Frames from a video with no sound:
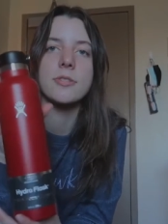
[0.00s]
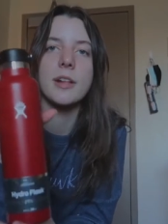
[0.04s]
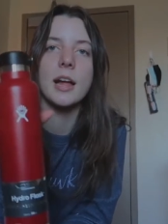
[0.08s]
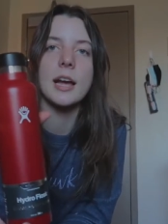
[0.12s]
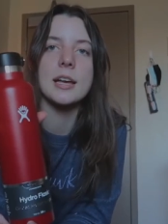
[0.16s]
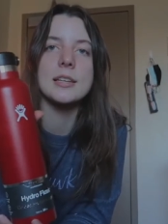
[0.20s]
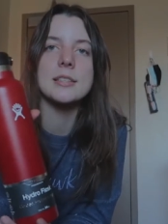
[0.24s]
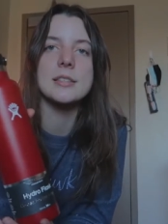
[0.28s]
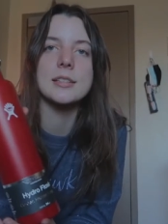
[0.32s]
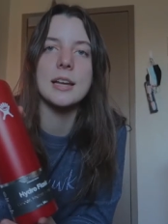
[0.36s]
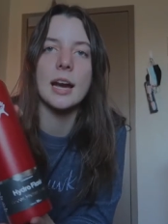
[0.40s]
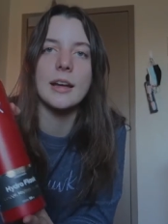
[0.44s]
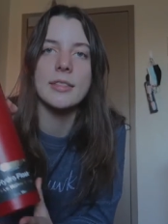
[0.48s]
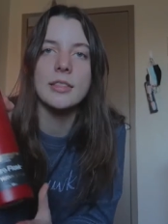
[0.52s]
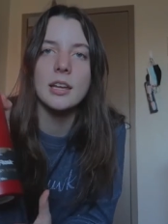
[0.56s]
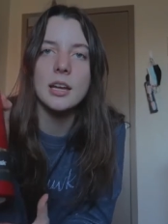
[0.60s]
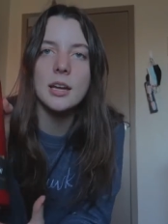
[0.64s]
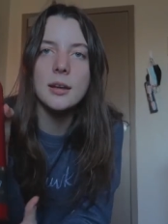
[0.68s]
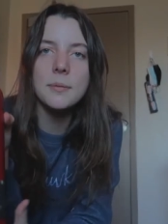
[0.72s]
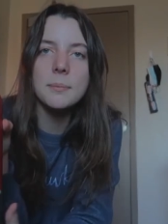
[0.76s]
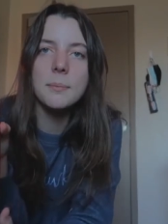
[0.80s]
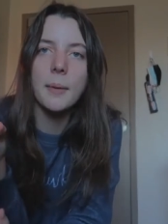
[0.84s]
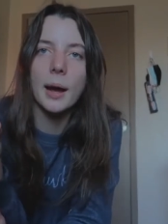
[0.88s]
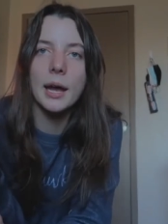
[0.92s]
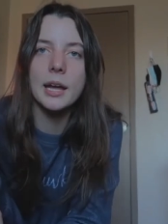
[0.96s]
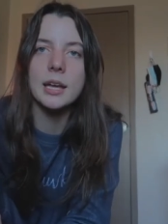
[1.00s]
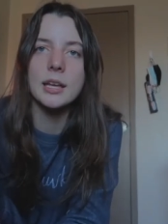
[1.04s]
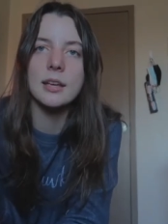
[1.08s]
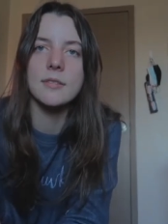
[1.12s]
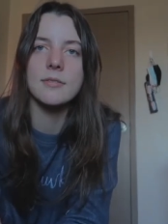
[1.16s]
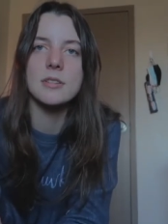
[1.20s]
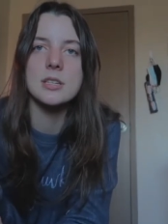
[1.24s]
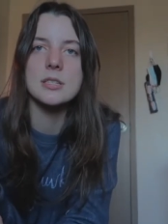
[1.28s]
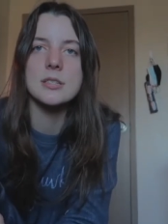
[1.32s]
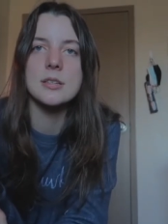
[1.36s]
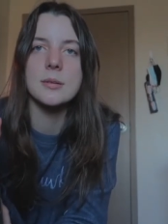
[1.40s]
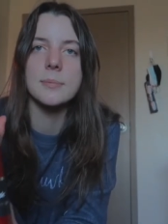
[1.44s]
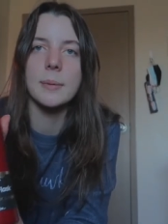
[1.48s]
Flask. I think I might
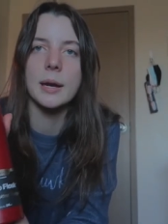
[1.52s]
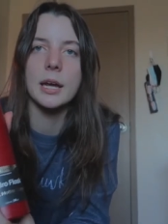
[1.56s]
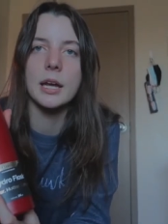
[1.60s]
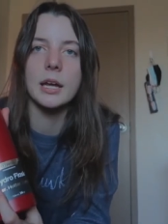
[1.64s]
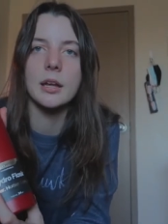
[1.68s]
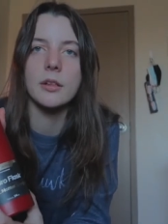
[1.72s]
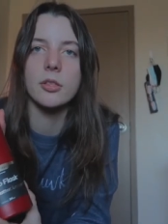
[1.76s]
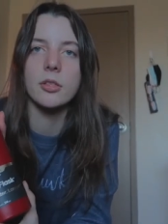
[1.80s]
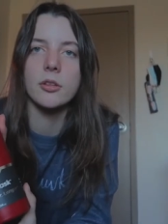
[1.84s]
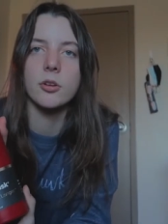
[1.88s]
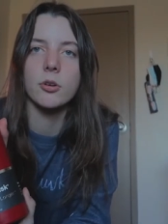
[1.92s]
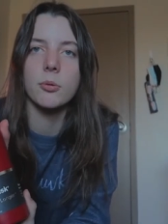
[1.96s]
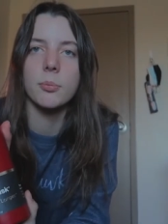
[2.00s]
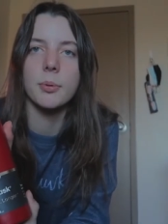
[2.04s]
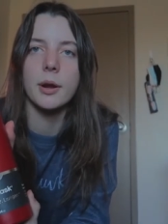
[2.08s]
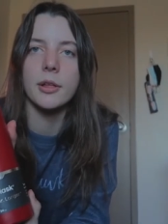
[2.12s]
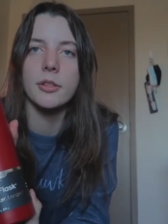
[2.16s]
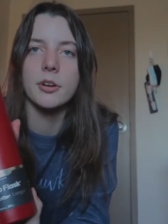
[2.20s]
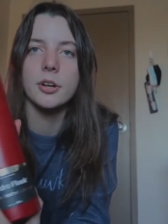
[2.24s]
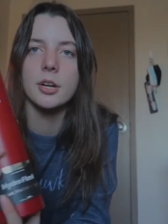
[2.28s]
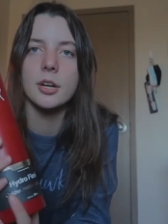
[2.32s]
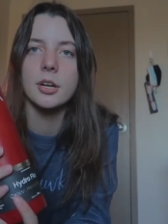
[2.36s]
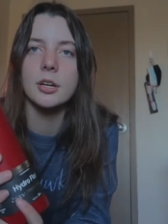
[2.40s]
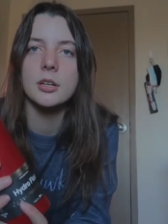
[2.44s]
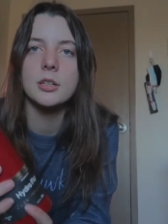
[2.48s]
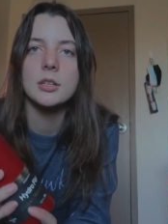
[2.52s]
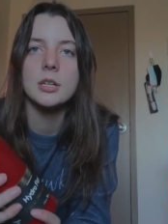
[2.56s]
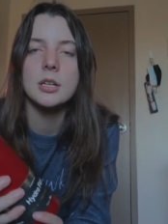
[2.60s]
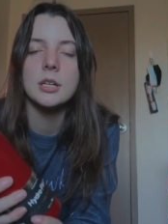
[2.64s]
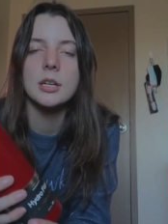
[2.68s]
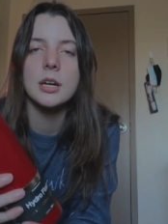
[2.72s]
give this to my little brother.